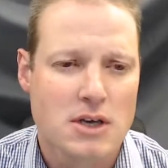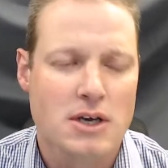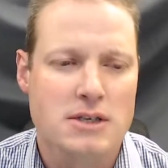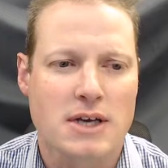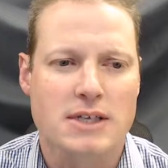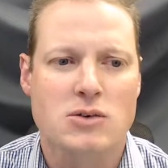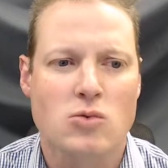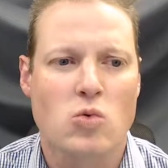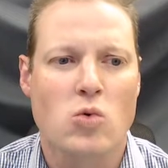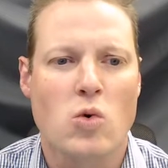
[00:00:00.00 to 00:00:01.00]
is
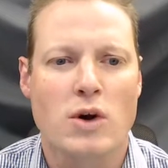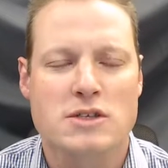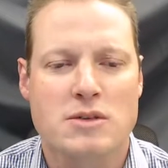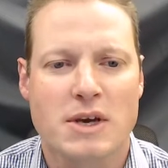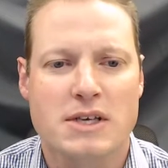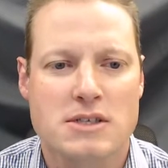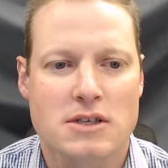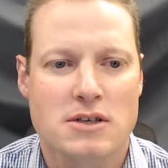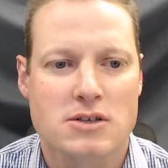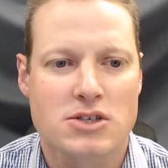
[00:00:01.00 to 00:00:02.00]
actually, what is the best
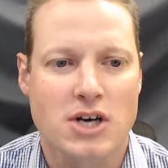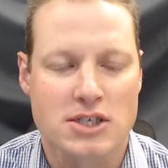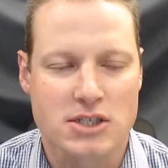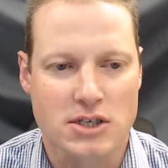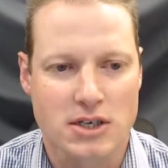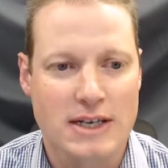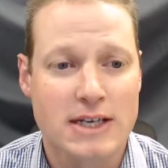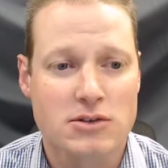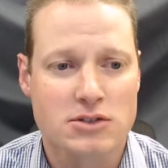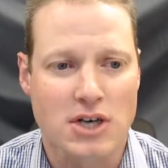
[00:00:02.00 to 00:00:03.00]
structure,
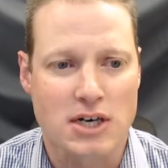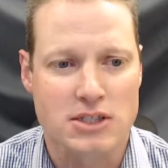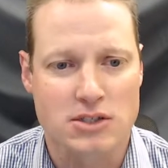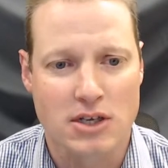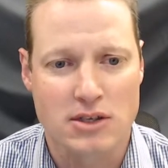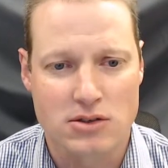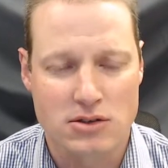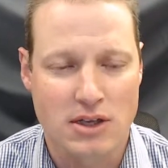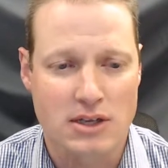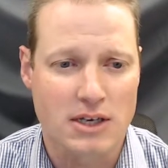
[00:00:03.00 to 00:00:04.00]
legal structure that
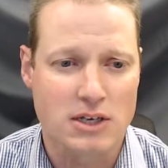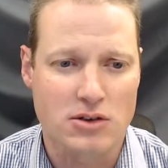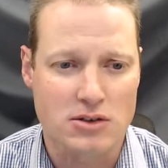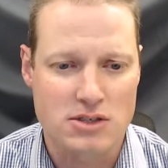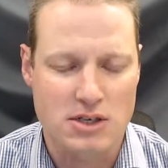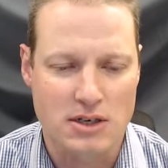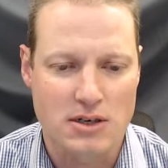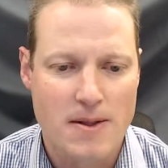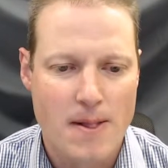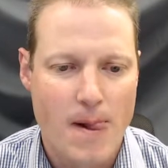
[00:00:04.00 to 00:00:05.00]
they need to consider?
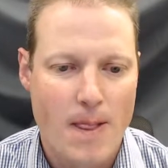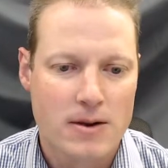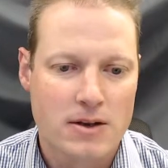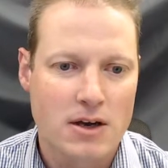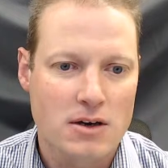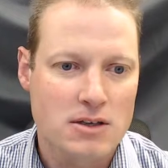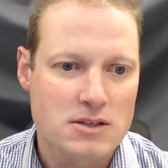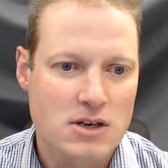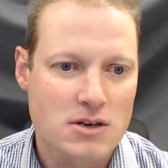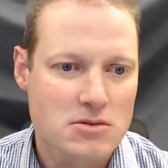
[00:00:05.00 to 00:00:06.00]
Now, there's
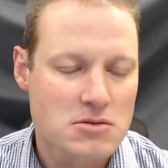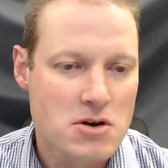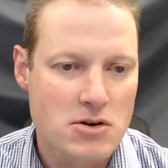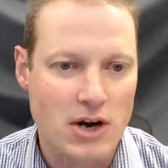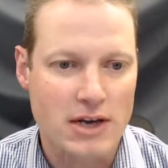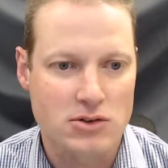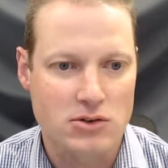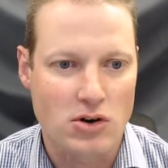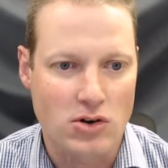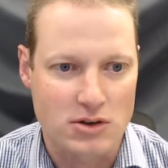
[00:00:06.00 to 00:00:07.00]
no right or
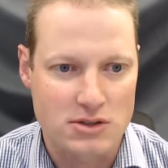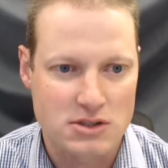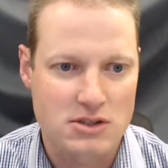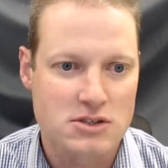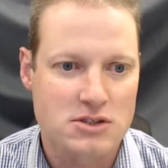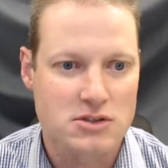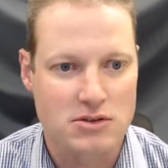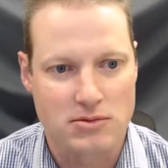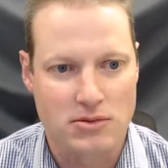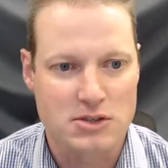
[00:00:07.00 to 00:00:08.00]
wrong answer.
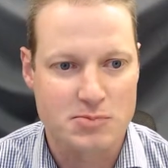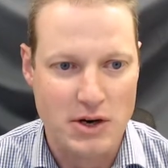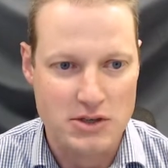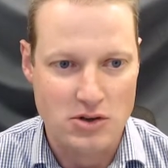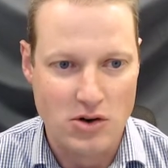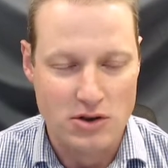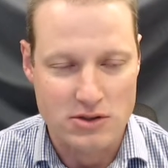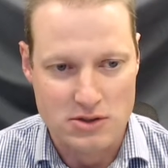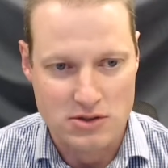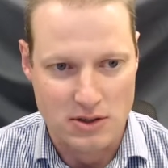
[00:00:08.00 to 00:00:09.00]
There's pros and
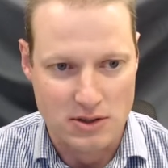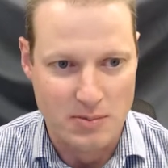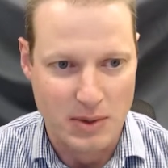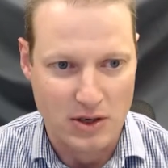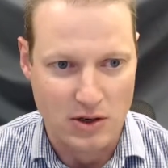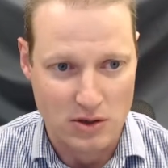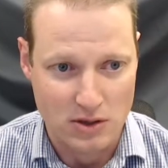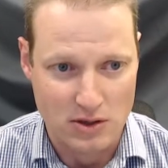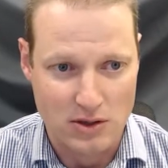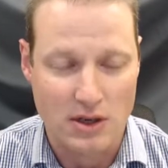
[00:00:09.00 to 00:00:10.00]
cons depending on
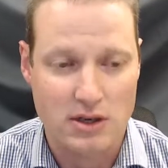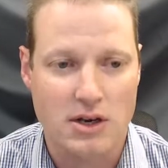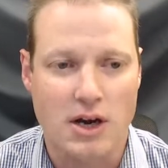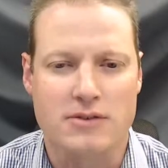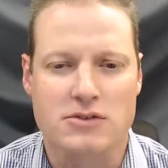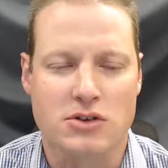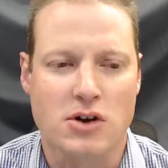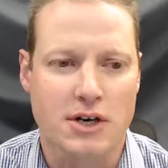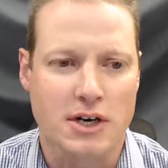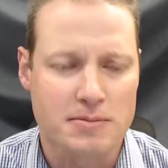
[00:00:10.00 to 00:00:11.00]
the kind of
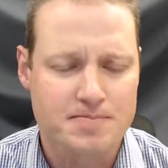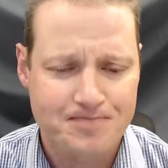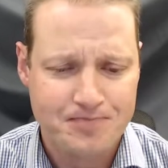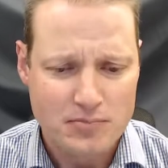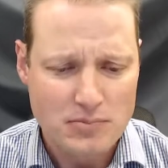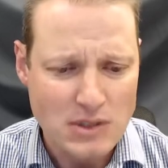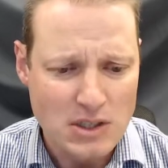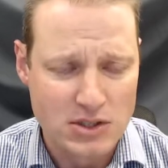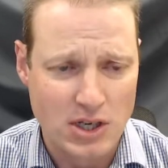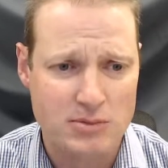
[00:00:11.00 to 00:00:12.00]
scenario.
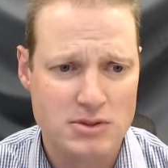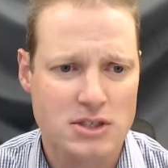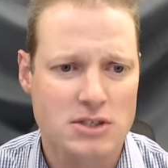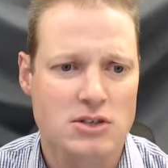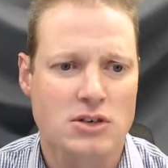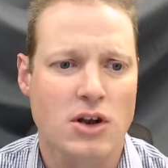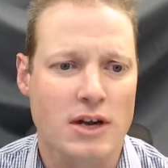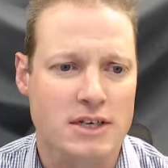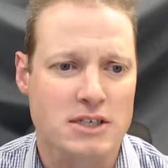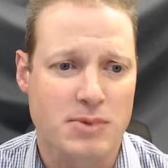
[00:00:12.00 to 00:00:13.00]
So I'm just going
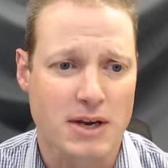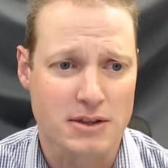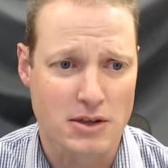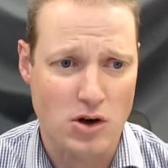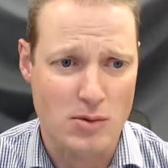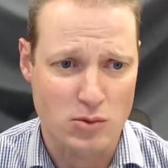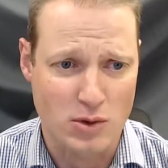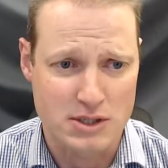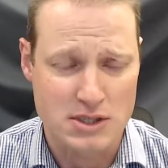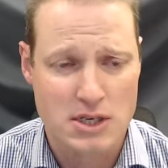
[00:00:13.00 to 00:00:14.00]
to explain the common
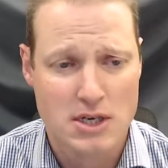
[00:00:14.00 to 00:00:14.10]
ones,